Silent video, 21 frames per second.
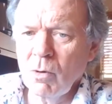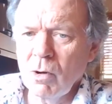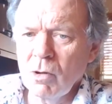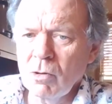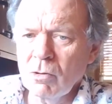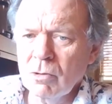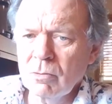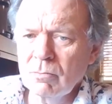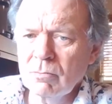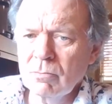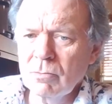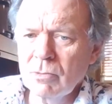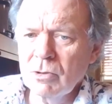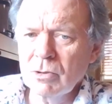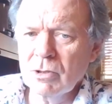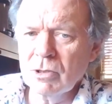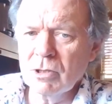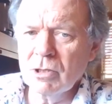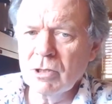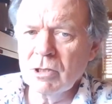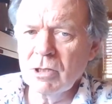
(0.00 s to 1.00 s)
welcome to
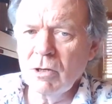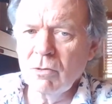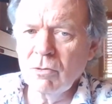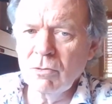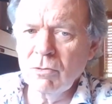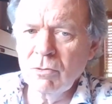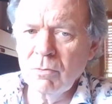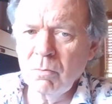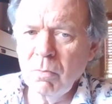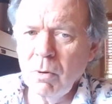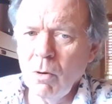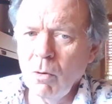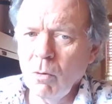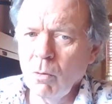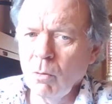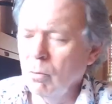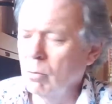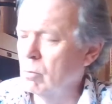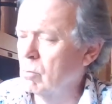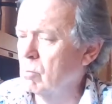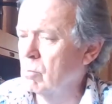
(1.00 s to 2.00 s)
the South
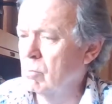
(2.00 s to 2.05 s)
Pole.